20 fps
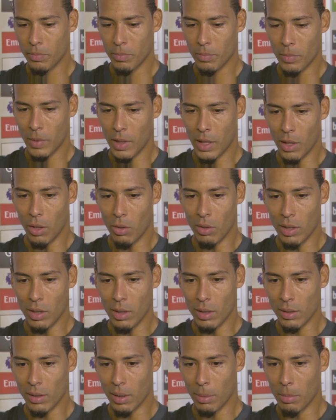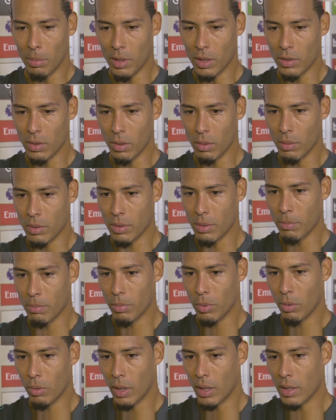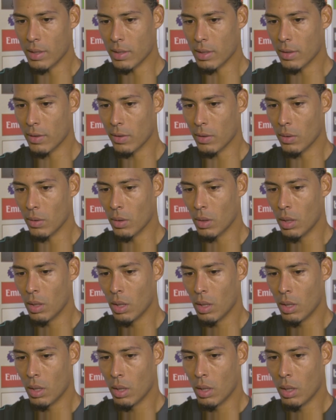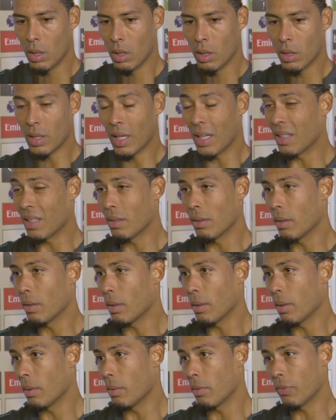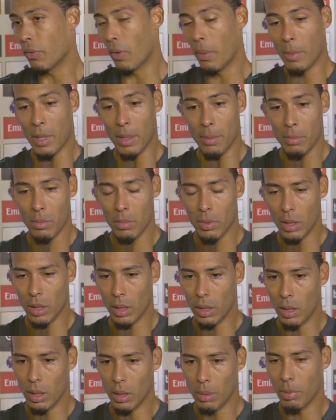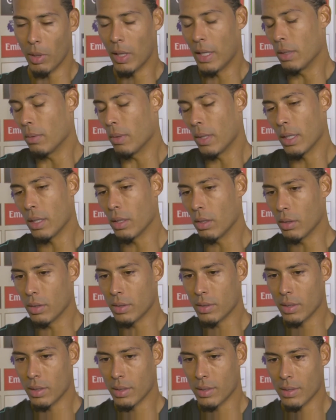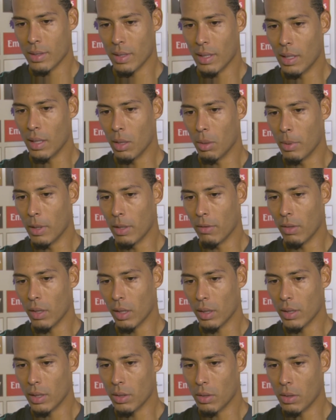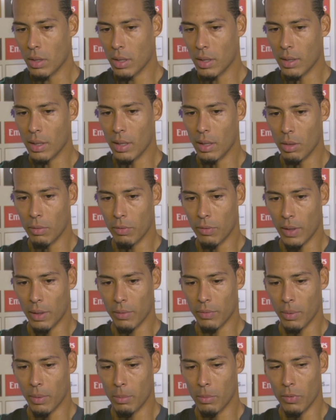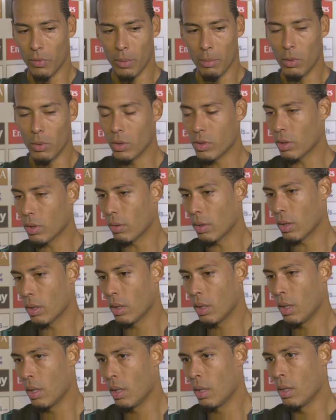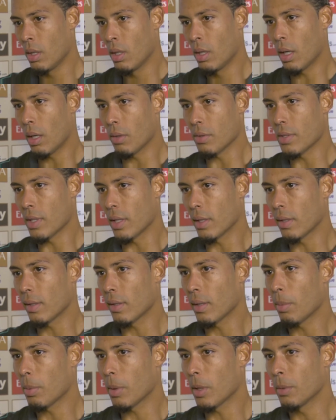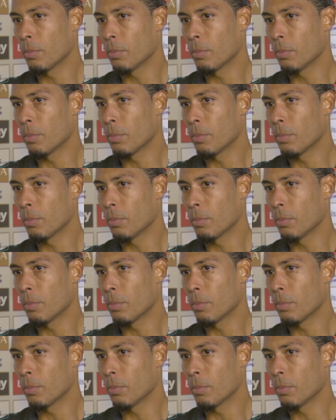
he only looked at me, so it was quite easy to get from him. But anyway, you know, it's a little bit of luck that you need, a little flick from Lucho, and I was there to tap it in.